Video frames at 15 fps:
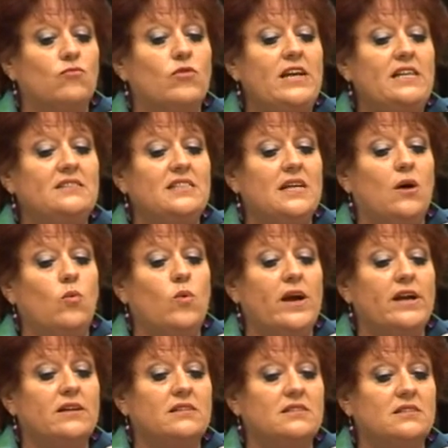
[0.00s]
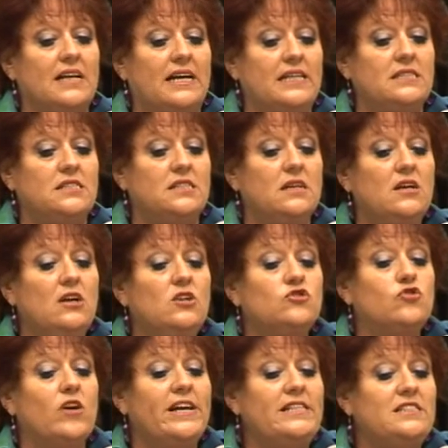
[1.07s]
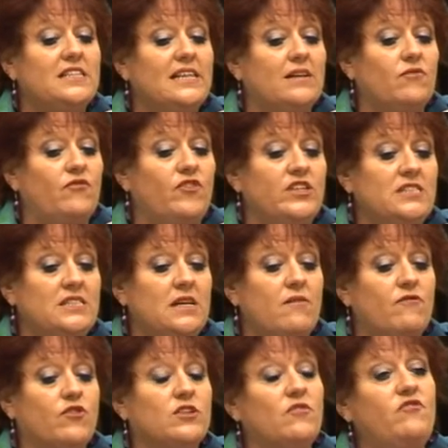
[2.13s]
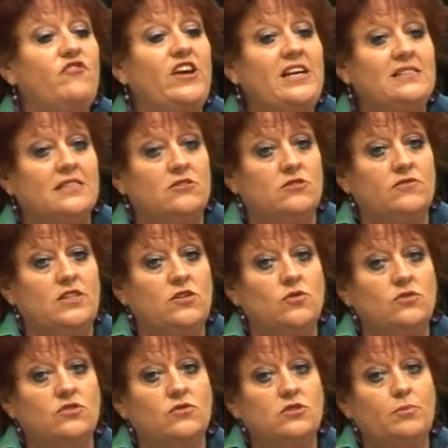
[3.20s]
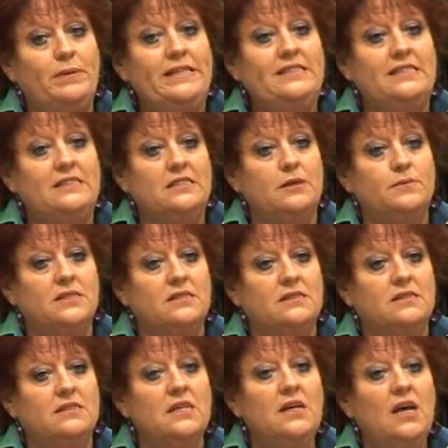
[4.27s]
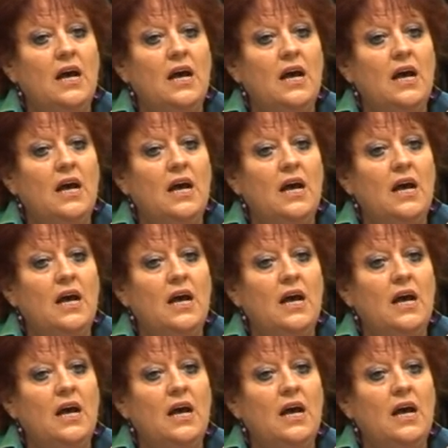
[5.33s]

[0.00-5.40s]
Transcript: raising awareness and trying to get funding for the phase out of the ozone depleting substances.